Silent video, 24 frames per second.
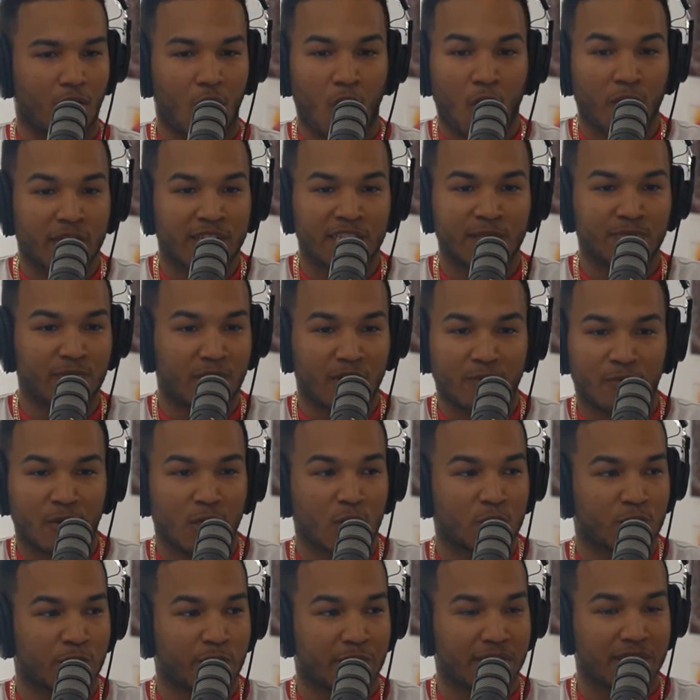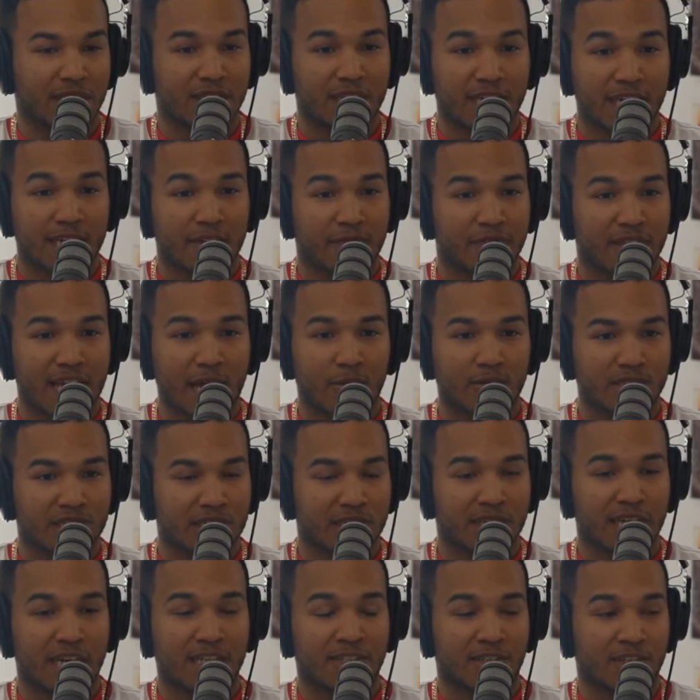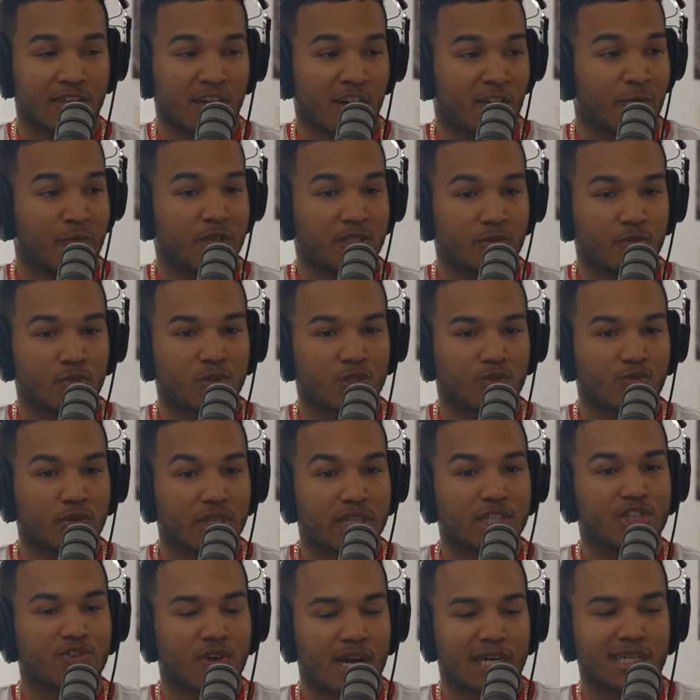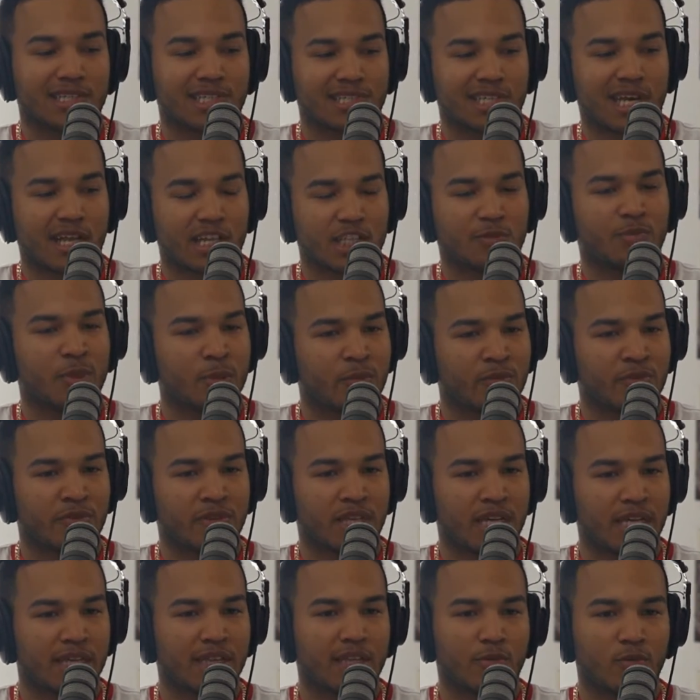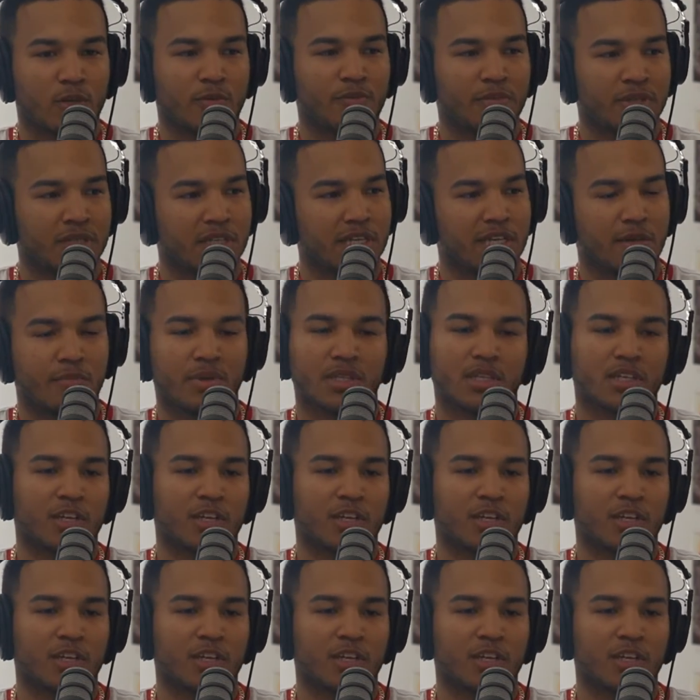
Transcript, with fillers: All these motherfuckers have been dead if that was the case. The government was really trying to silence people for that, they would have been dead.